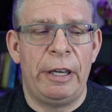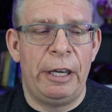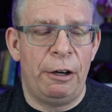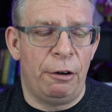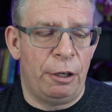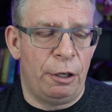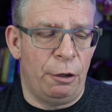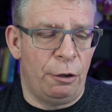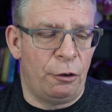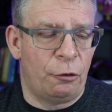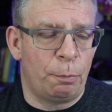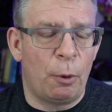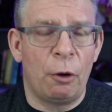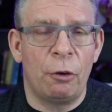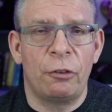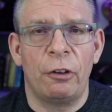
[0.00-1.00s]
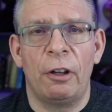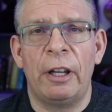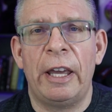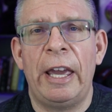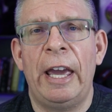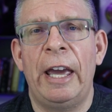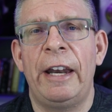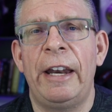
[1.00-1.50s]
gear at your disposal,
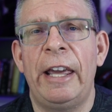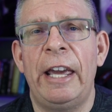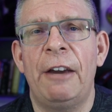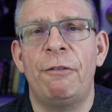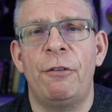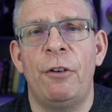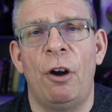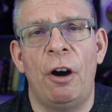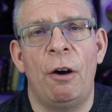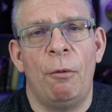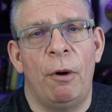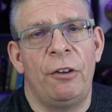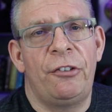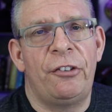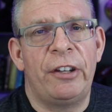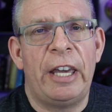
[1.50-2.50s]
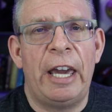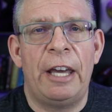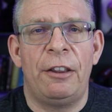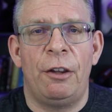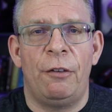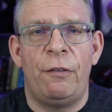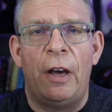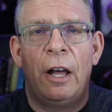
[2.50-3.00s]
and if not, once
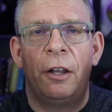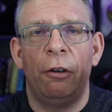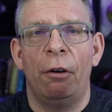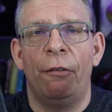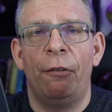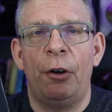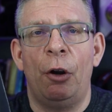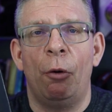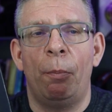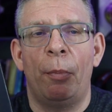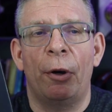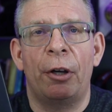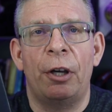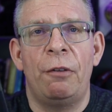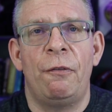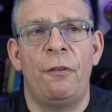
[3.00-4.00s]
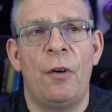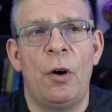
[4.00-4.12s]
again, the value of a notebook and